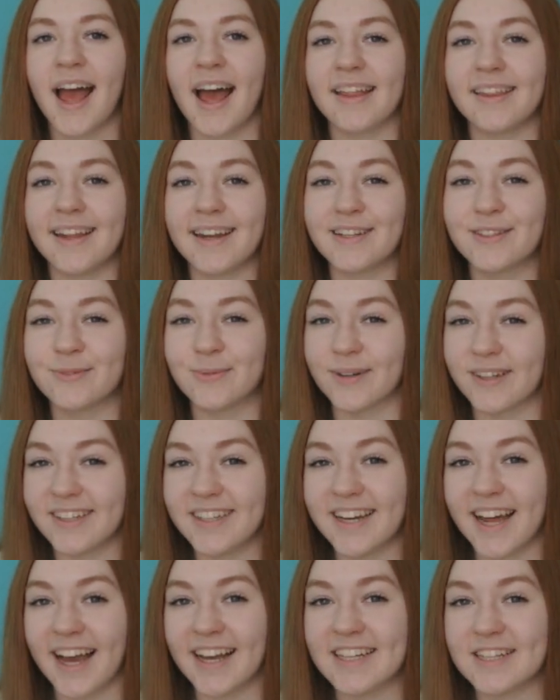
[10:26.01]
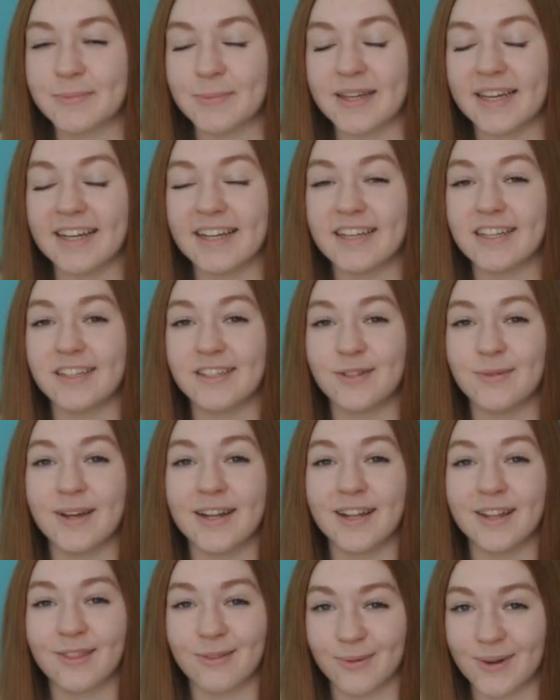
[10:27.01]
And that is really nice because you
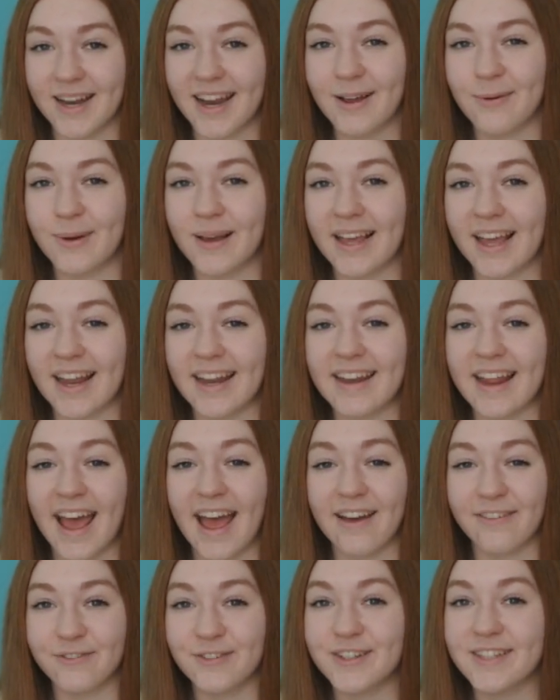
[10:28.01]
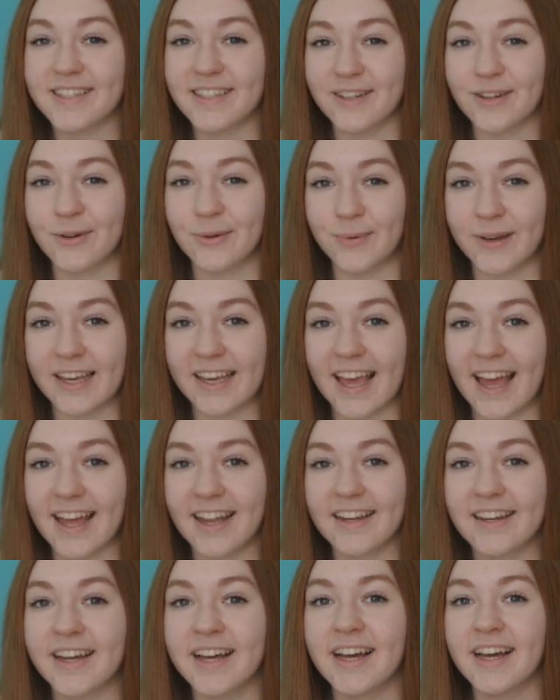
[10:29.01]
get a 3-day weekend every single
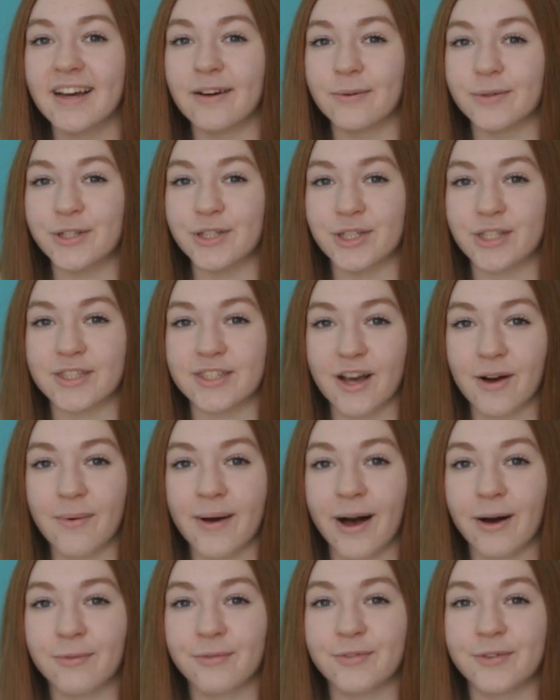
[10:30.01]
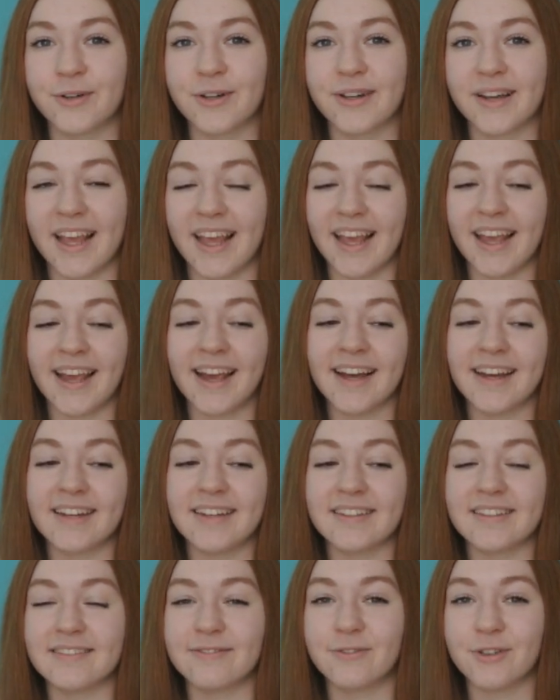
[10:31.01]
weekend, which is so helpful
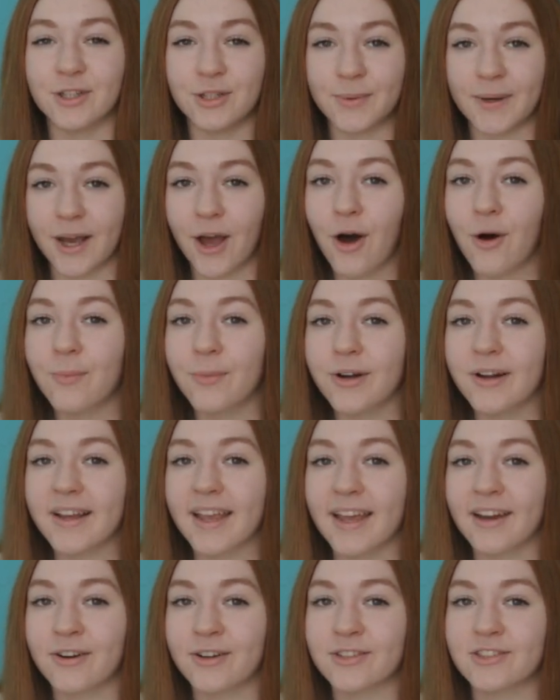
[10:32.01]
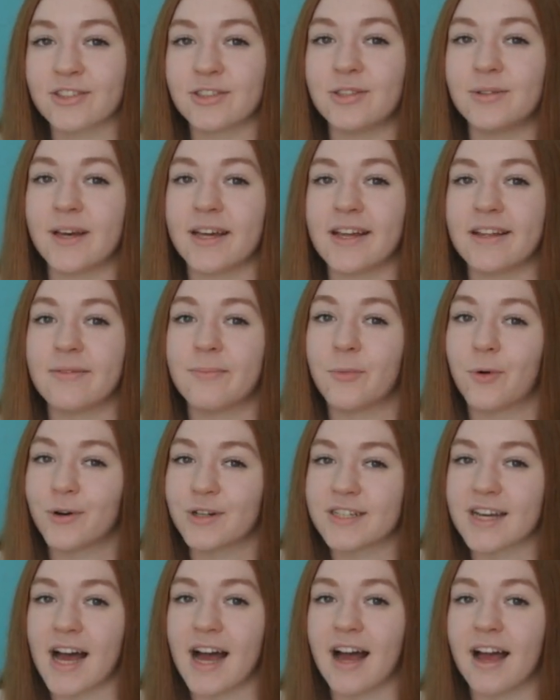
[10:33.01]
and for doing homework, and also you get more
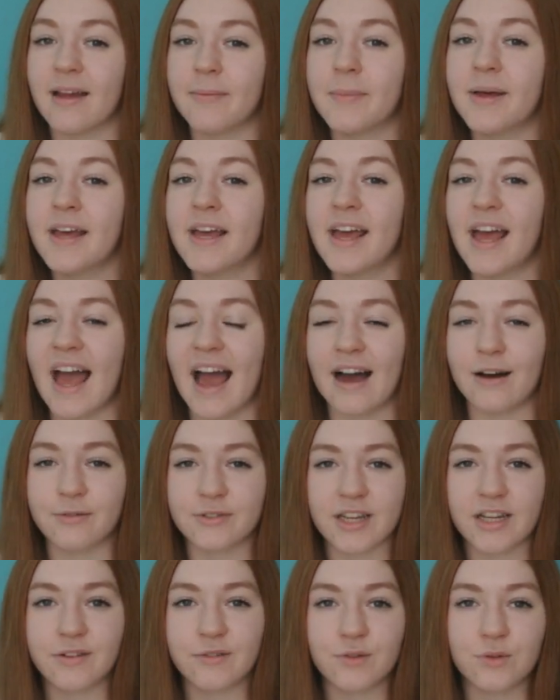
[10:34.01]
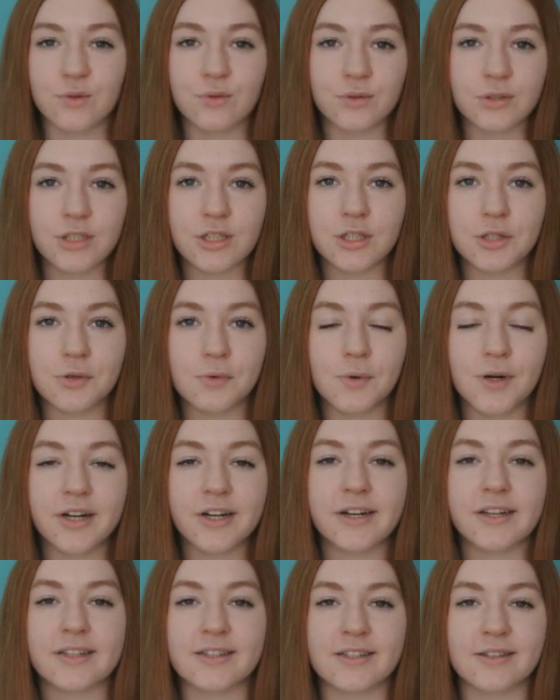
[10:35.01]
time outside of school to do
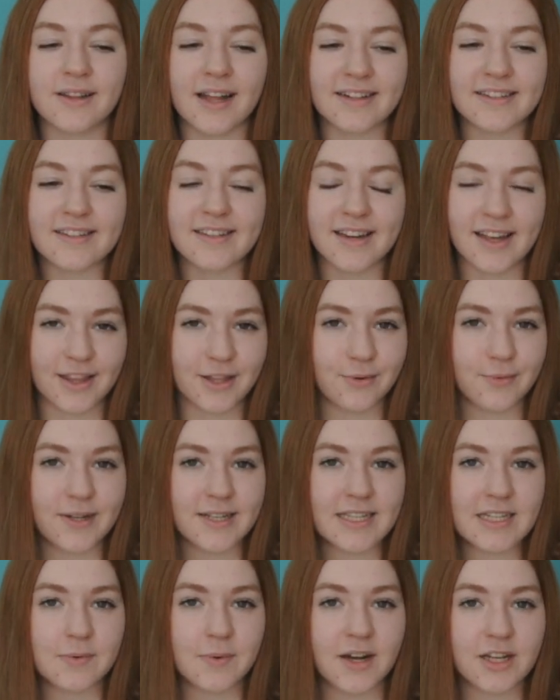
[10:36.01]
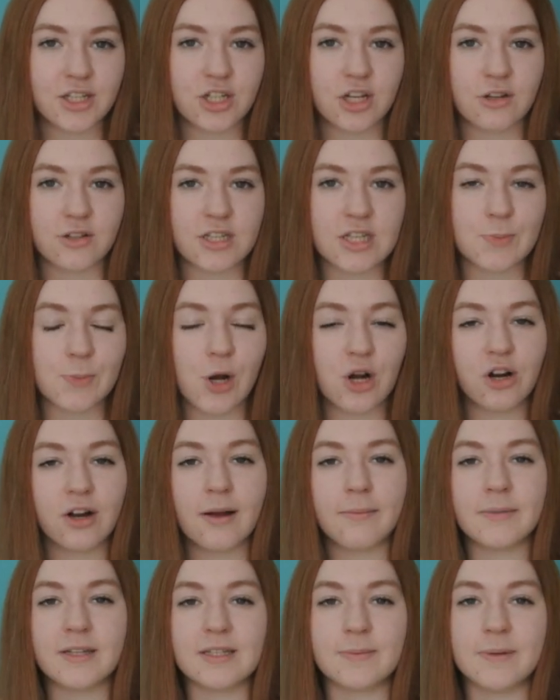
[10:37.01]
work. So that's another reason why I chose this
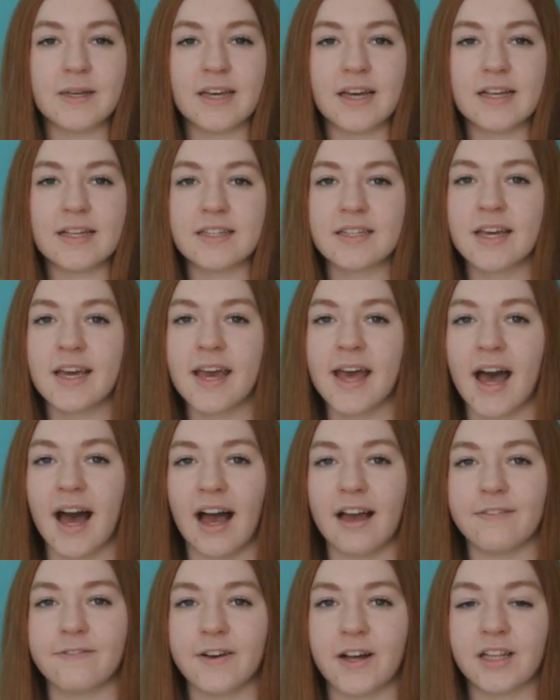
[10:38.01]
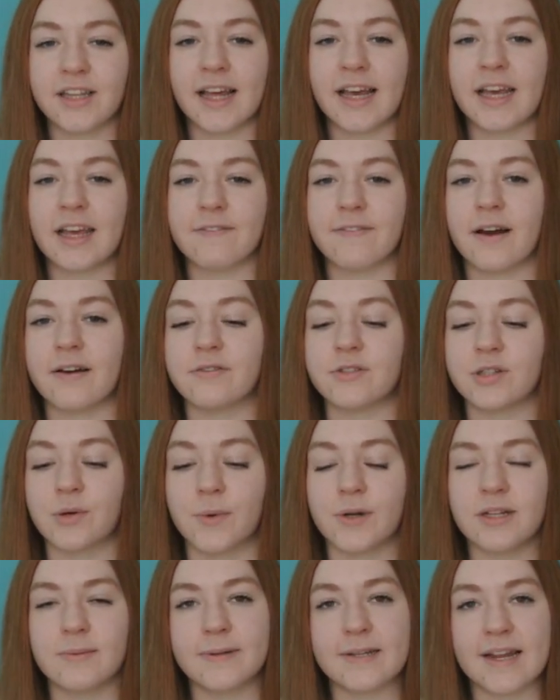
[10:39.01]
program, is because I felt like if I was
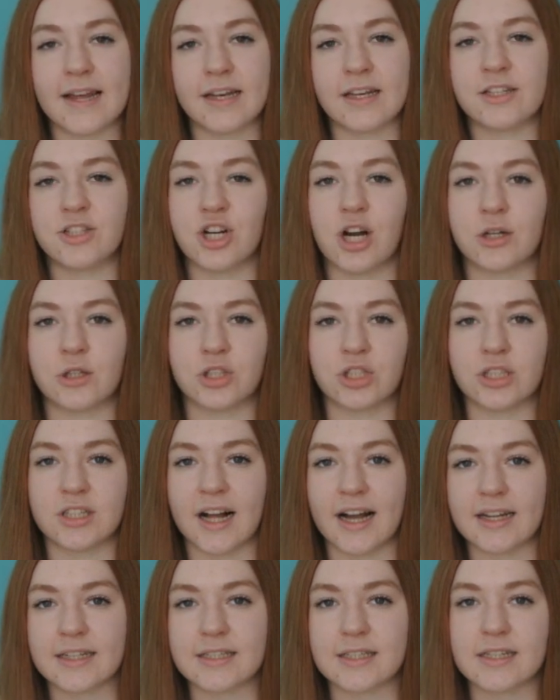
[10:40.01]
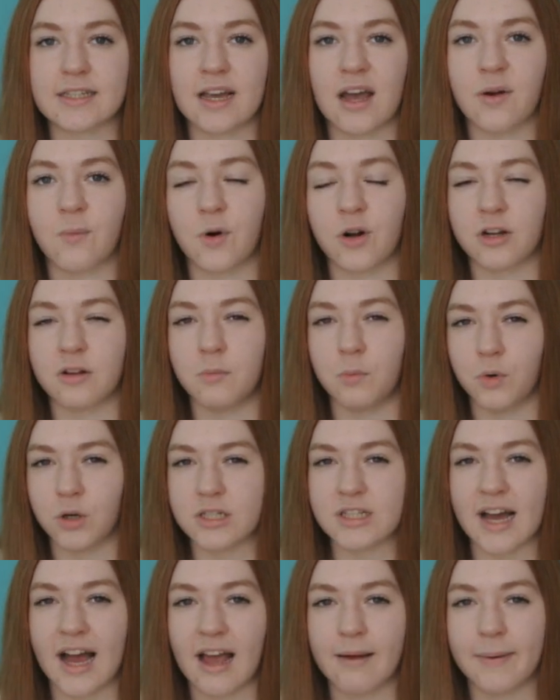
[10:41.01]
going to be taking challenging classes, I wanted more
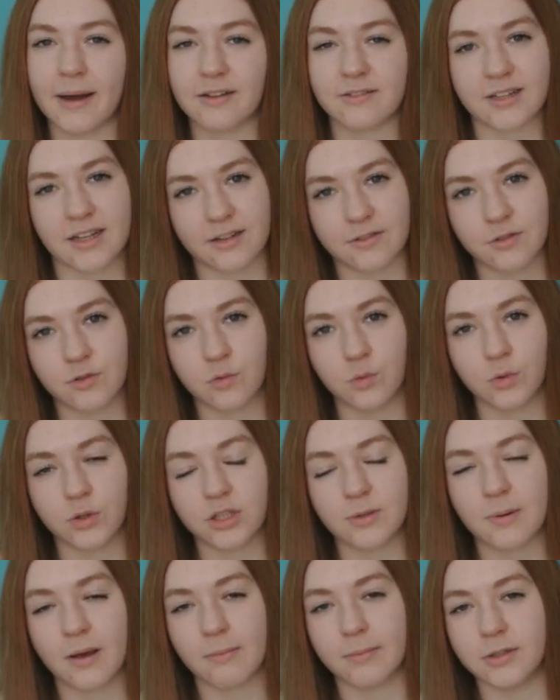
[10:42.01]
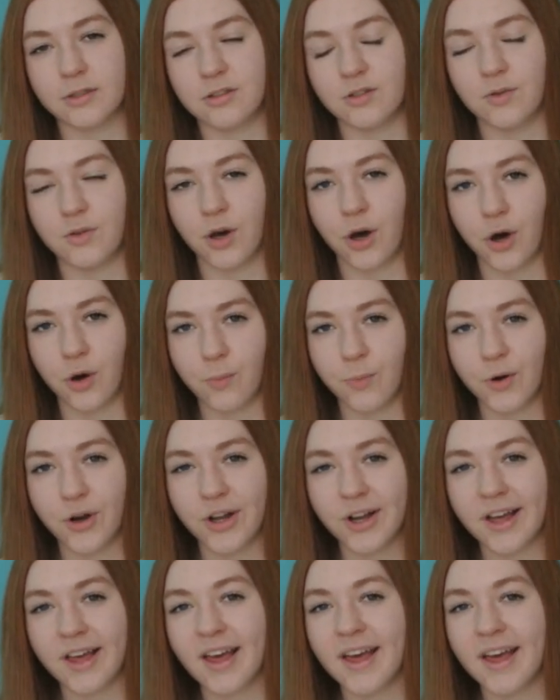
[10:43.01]
time outside of school to be able to do the homework.